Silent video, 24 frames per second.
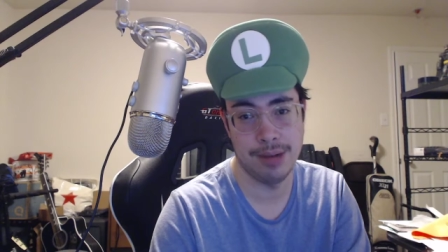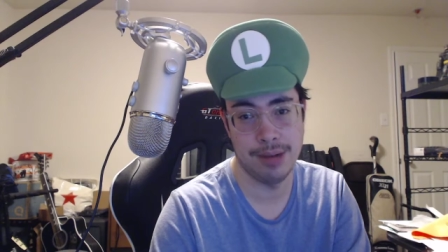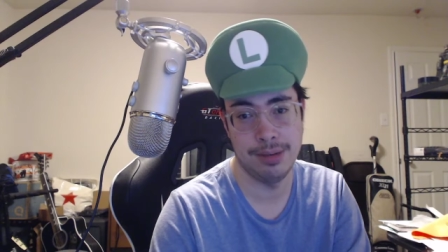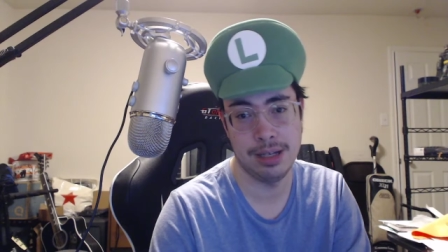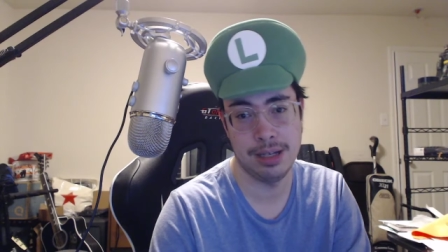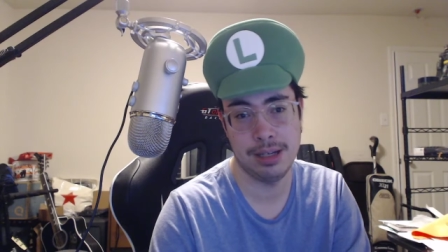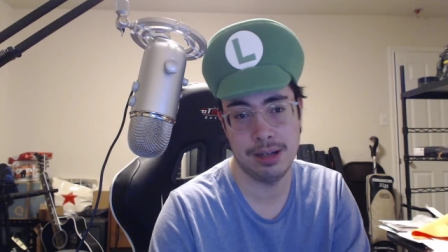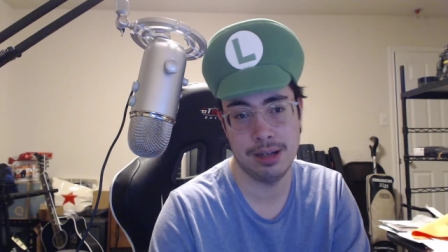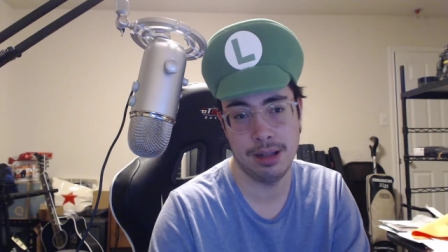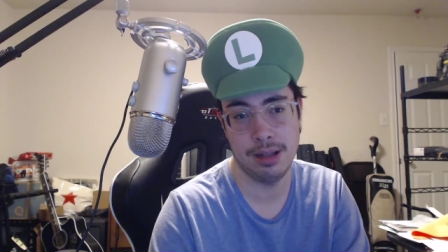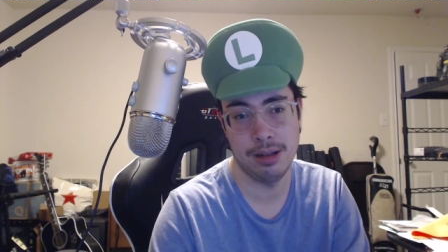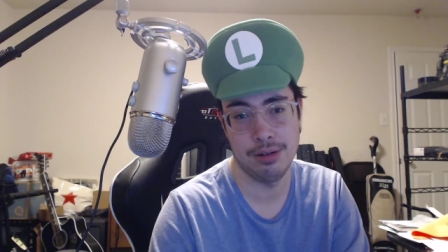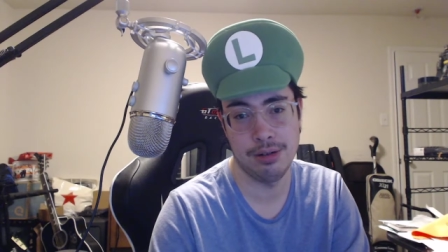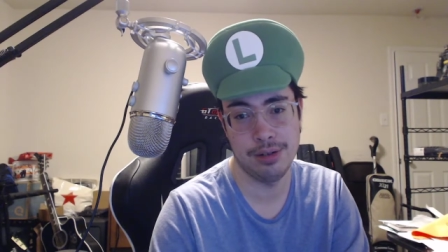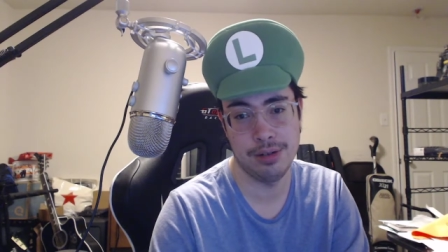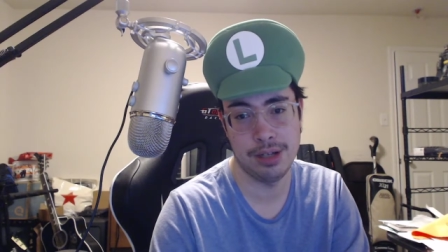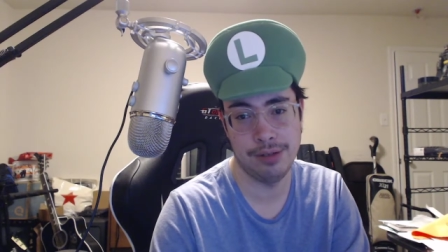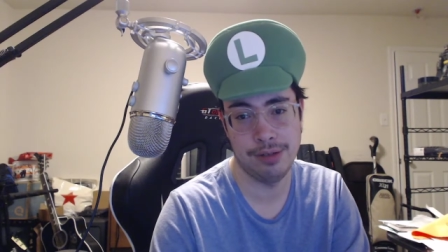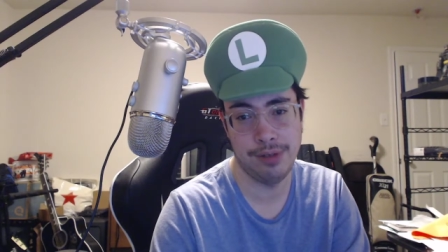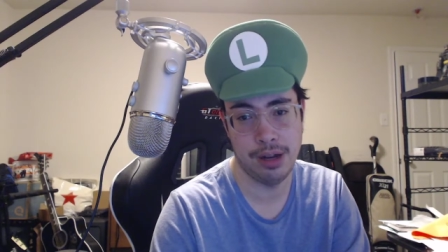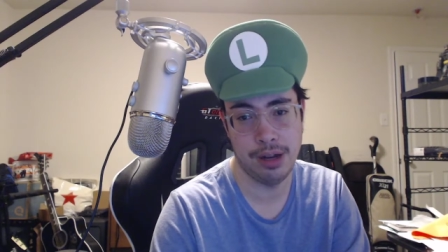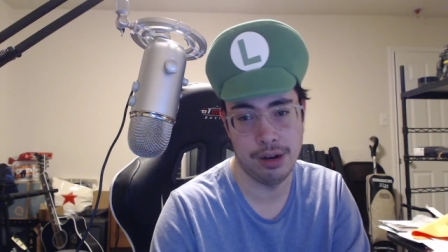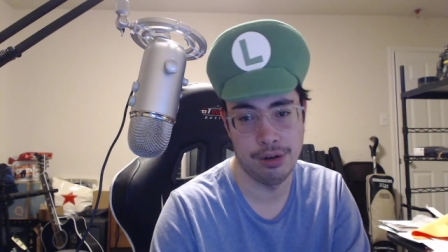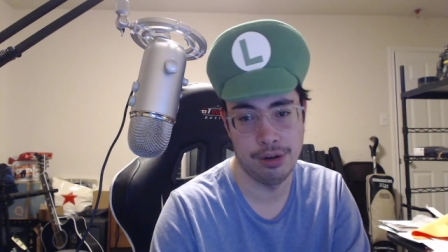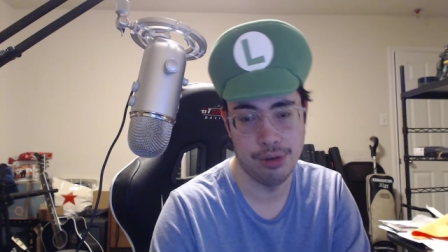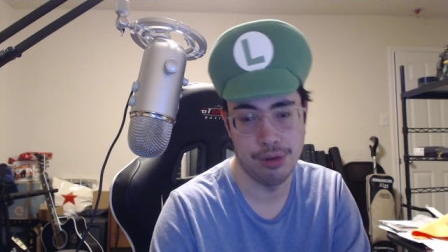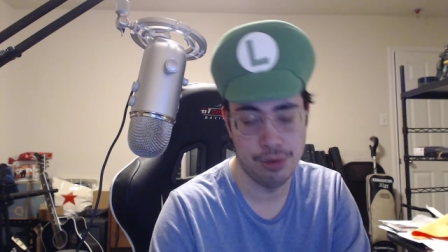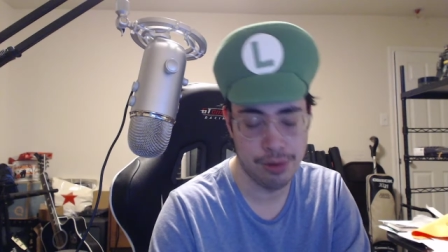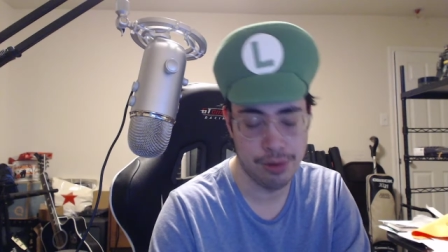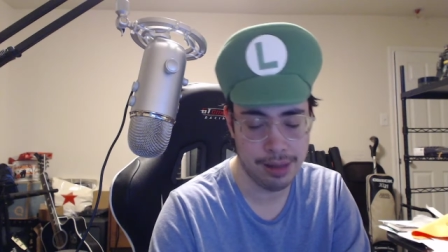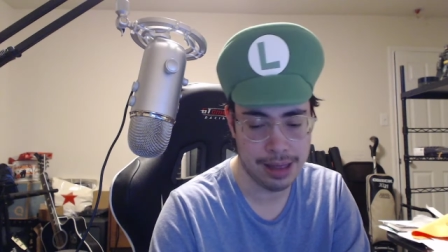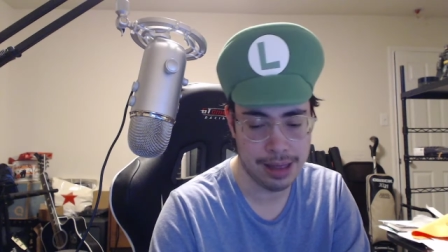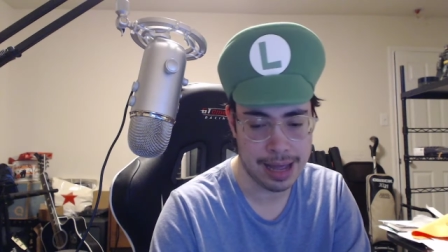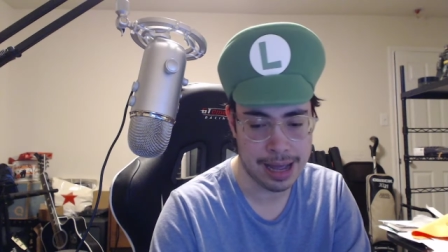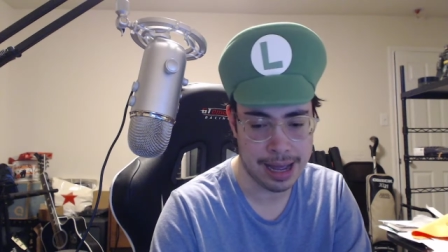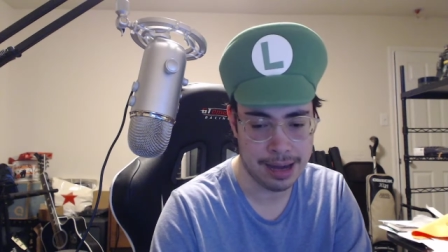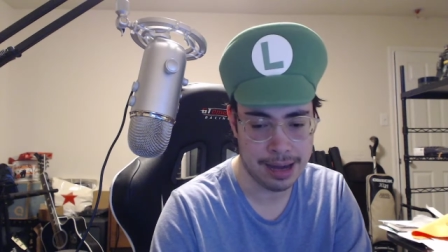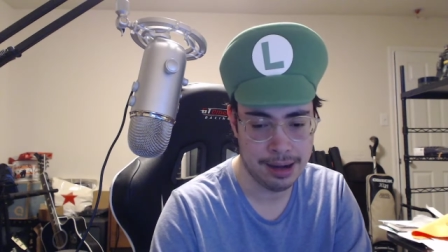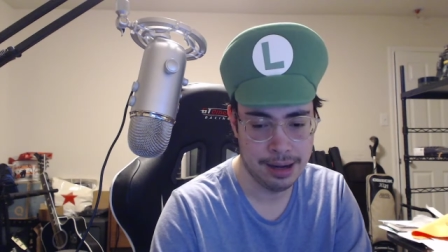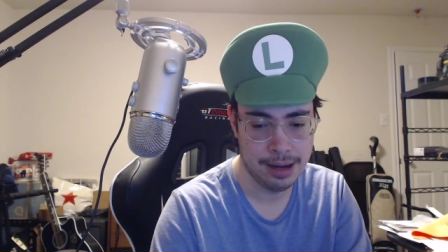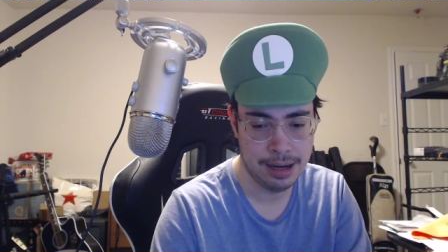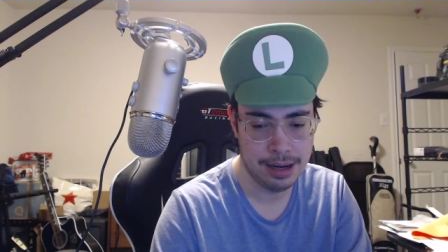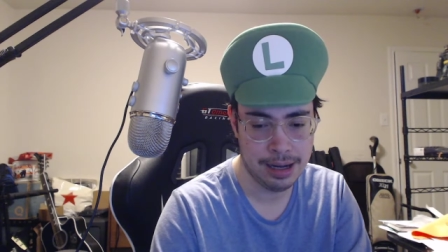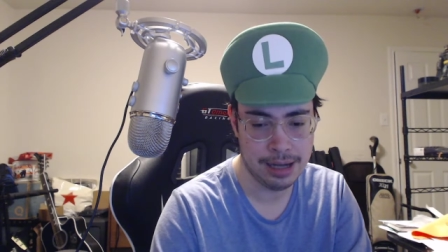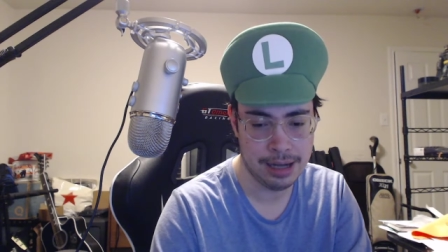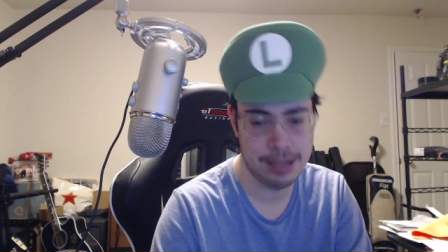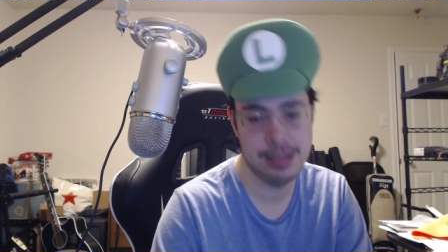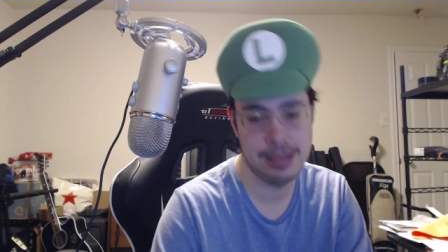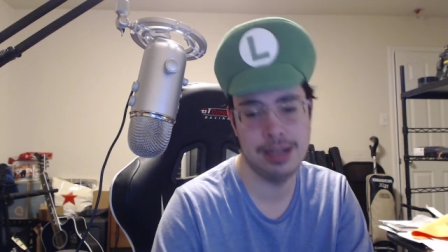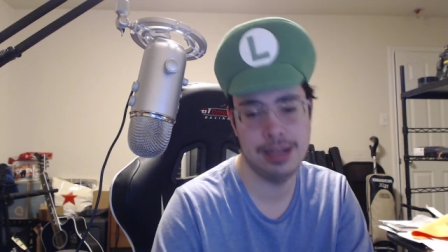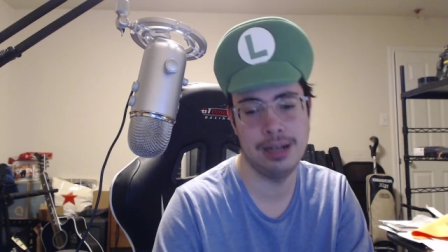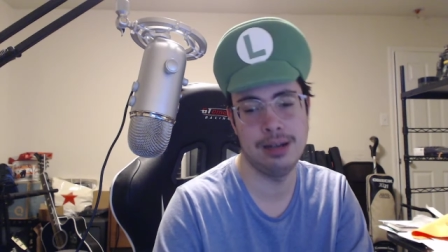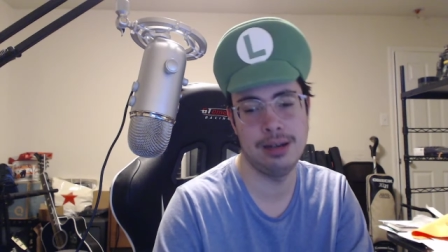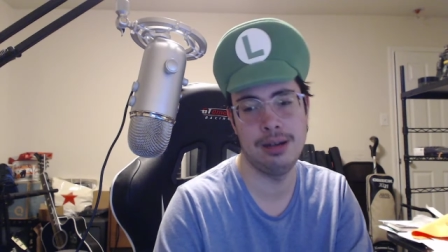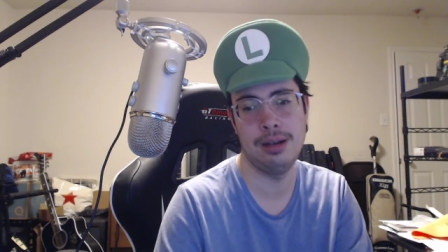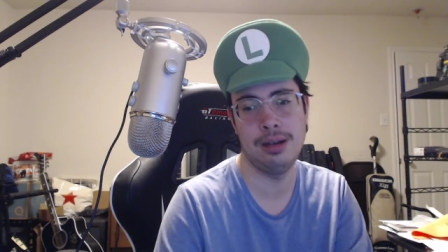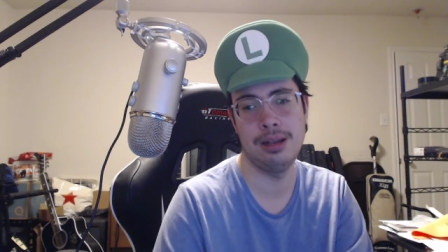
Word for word: to those of you that continue